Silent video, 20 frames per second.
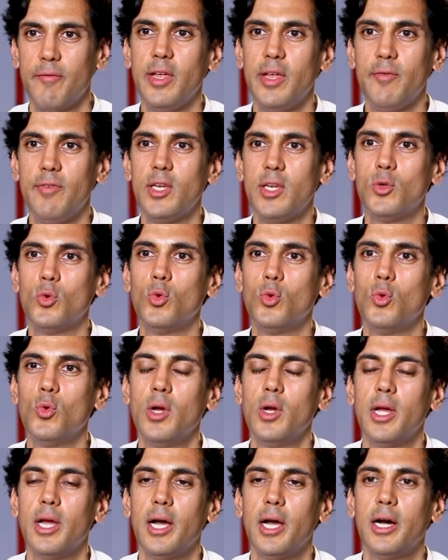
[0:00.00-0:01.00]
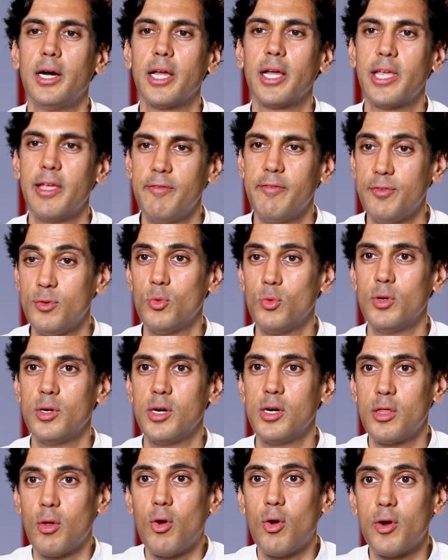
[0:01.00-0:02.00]
we, we do uh, give
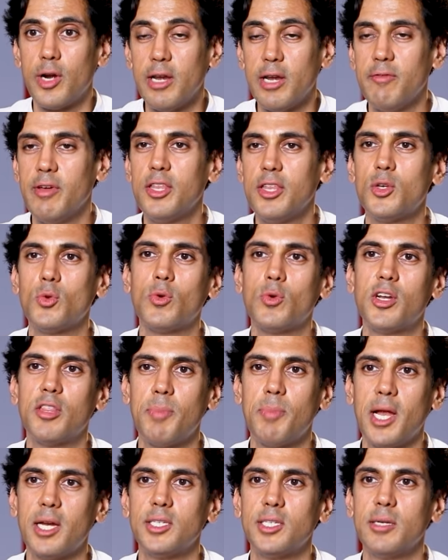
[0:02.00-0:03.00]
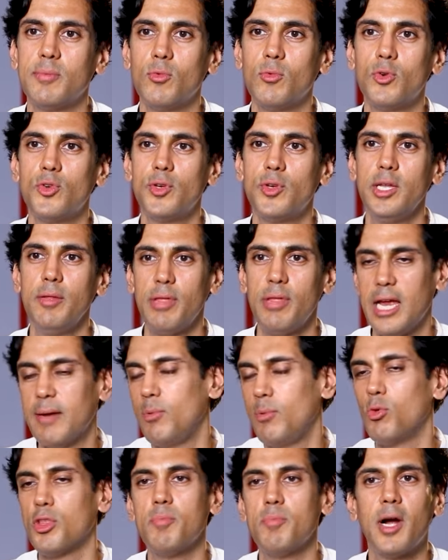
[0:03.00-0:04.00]
towards or invest towards planting more trees. At
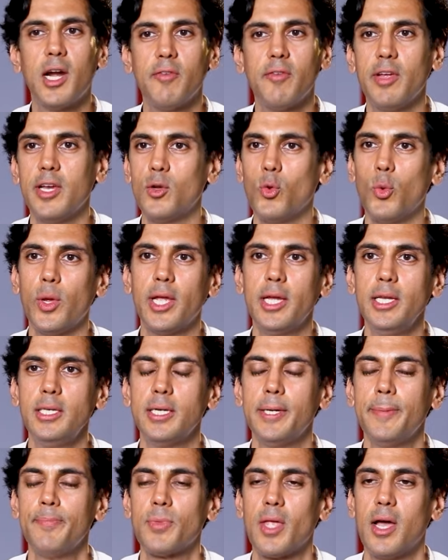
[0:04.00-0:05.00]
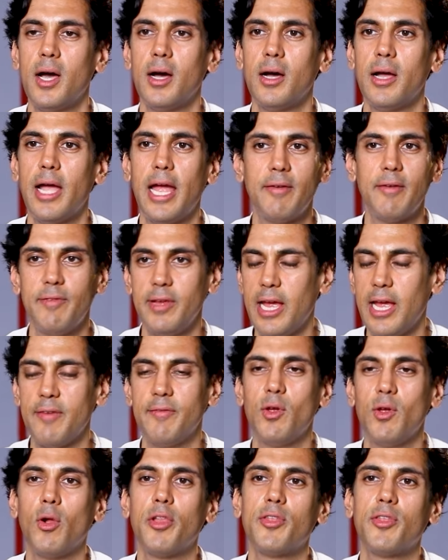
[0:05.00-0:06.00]
BluSmart, we're doing it. Uh, and, we, and
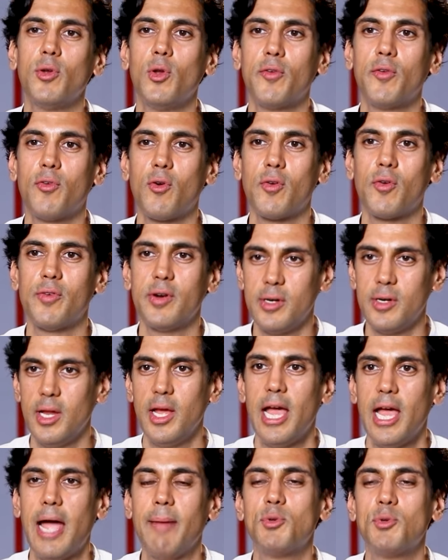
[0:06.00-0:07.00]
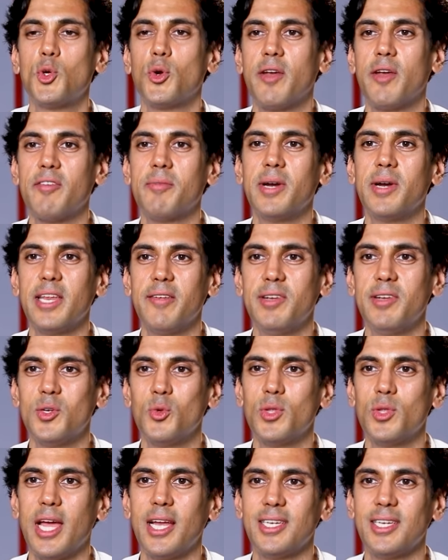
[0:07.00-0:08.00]
we also look forward. I'm sure everybody will
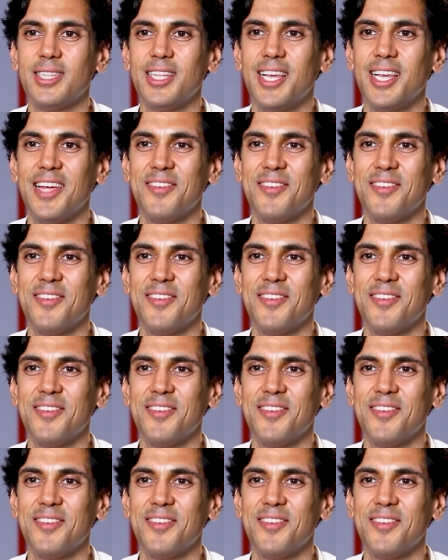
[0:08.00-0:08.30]
do that in their